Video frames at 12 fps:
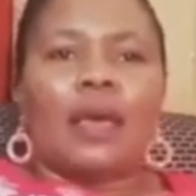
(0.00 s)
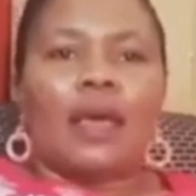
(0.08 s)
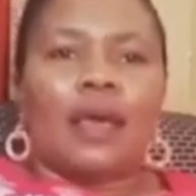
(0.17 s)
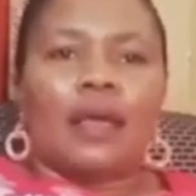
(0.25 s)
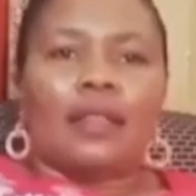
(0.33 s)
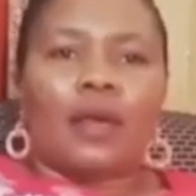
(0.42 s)

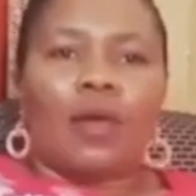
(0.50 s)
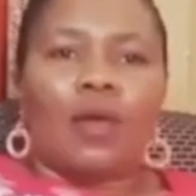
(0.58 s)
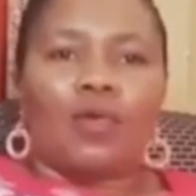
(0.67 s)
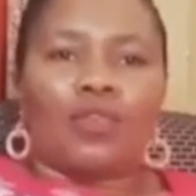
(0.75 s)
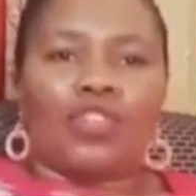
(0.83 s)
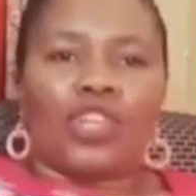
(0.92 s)
and the
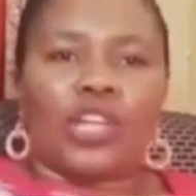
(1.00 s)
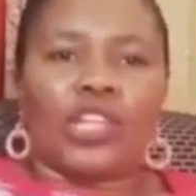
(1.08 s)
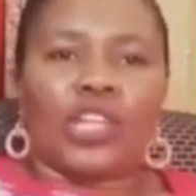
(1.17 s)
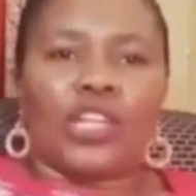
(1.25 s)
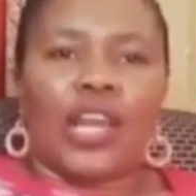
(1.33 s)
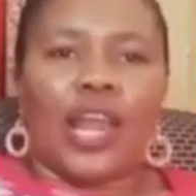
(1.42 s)
whole church
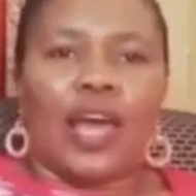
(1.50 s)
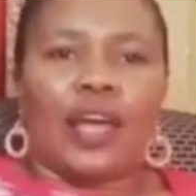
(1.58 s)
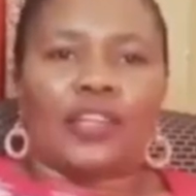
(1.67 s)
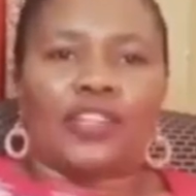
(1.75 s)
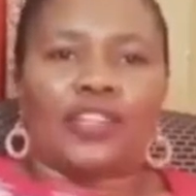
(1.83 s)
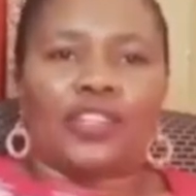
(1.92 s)
at
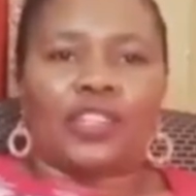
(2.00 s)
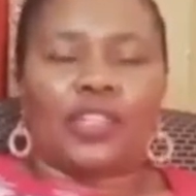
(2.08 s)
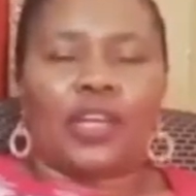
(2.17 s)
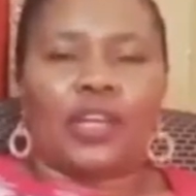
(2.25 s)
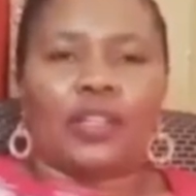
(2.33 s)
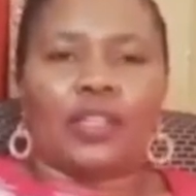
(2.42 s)
large
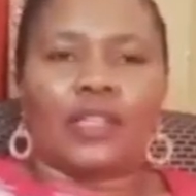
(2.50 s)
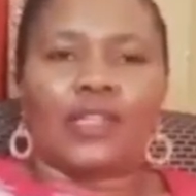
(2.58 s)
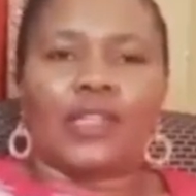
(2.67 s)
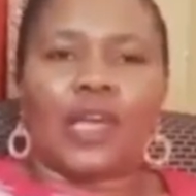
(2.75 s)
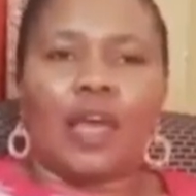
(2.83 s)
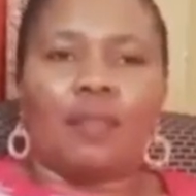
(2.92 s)
in this
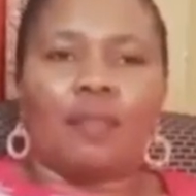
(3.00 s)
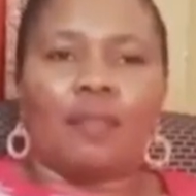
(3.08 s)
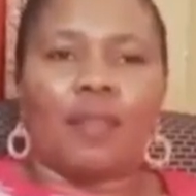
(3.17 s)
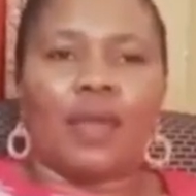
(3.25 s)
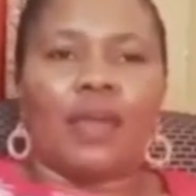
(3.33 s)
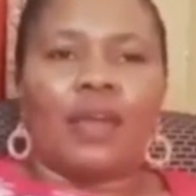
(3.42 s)
time,
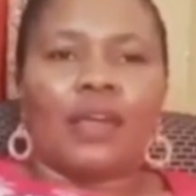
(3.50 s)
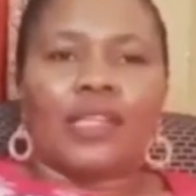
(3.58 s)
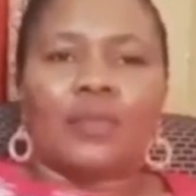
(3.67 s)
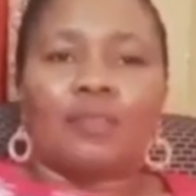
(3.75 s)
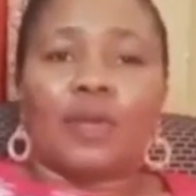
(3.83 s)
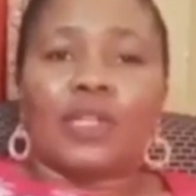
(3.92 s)

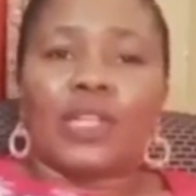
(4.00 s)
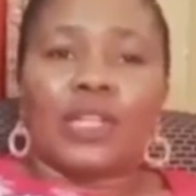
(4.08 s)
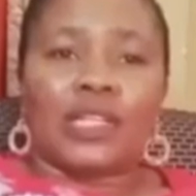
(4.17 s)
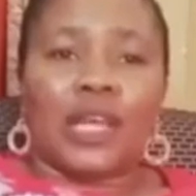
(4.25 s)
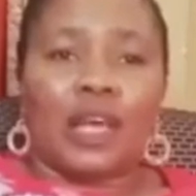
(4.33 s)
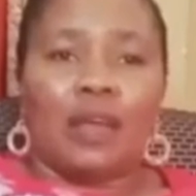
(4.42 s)
special
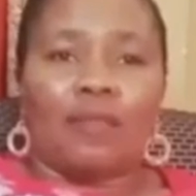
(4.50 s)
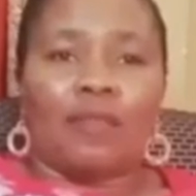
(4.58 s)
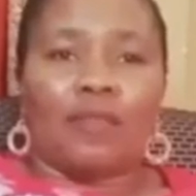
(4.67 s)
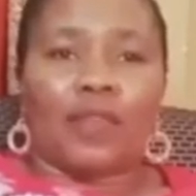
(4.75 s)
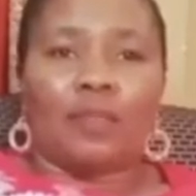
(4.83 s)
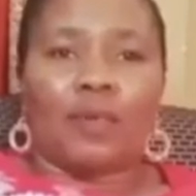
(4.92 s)
time
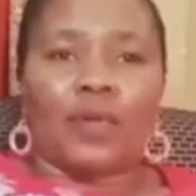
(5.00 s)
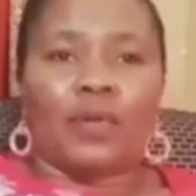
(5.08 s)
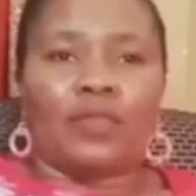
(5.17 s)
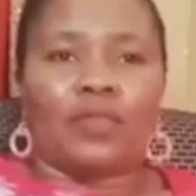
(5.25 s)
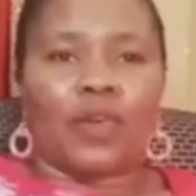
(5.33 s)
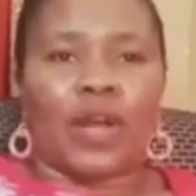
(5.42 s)
for the body
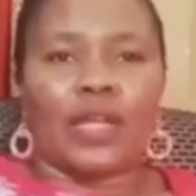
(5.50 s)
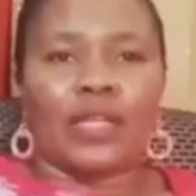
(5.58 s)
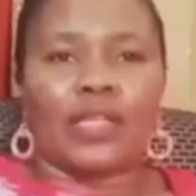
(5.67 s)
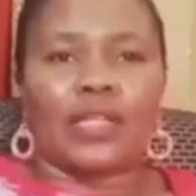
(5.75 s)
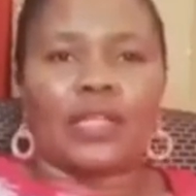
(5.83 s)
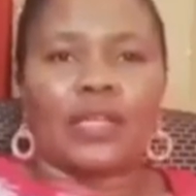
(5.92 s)
of
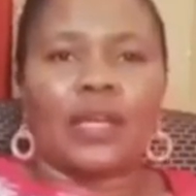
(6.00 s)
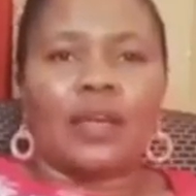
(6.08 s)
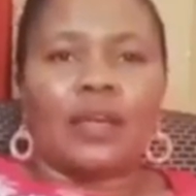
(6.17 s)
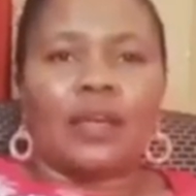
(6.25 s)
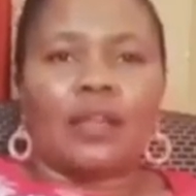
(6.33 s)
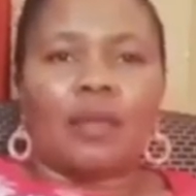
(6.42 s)
Christ,
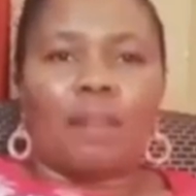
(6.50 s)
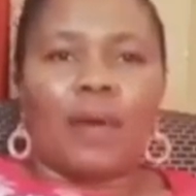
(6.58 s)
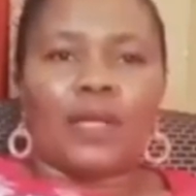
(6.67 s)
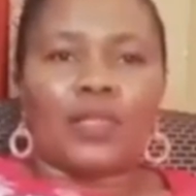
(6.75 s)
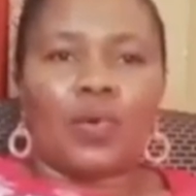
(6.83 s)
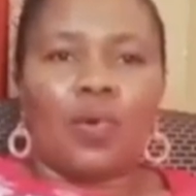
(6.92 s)
the
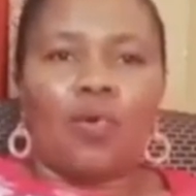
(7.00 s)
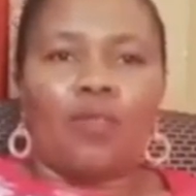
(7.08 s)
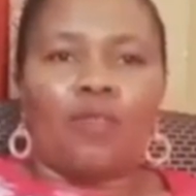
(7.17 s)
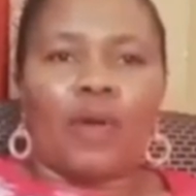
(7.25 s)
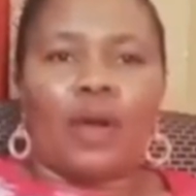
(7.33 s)
Passover.